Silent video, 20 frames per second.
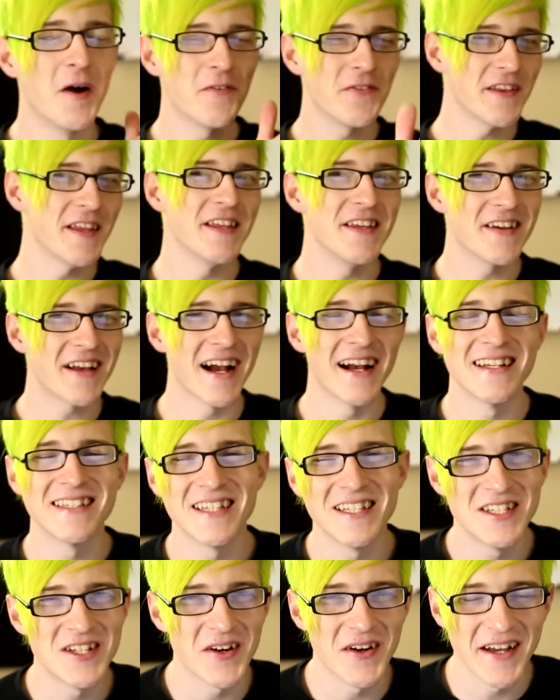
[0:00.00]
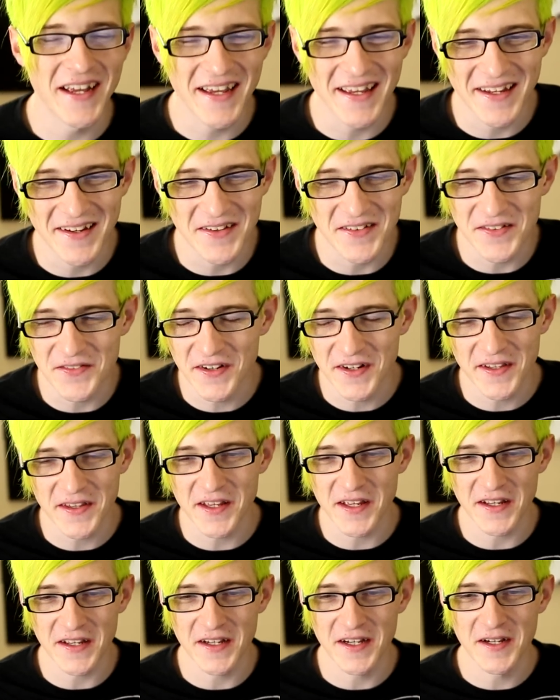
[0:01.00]
Hopefully you guys enjoy it. It
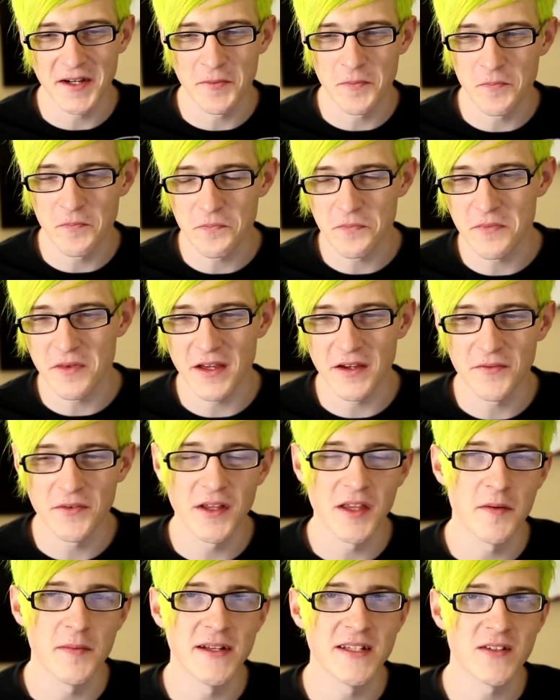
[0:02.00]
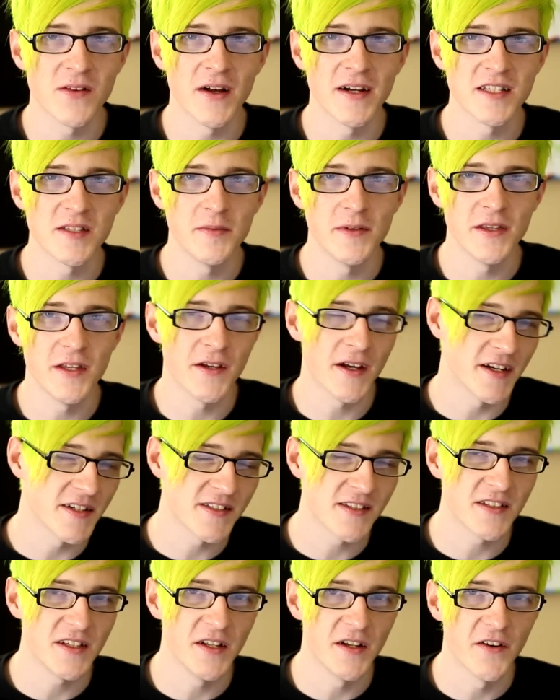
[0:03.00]
really means a lot to me that you
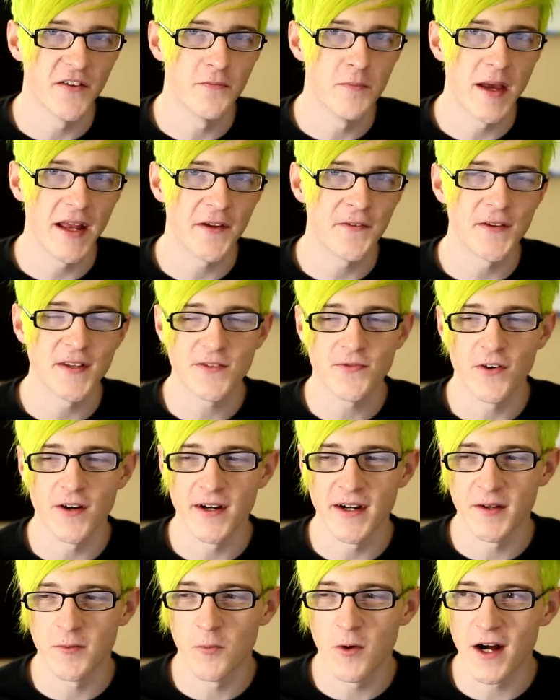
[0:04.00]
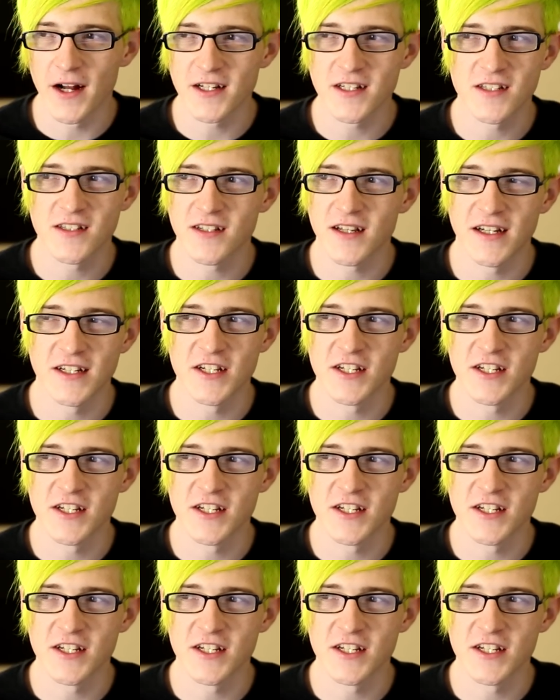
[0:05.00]
guys, you know, have made it this far and watched.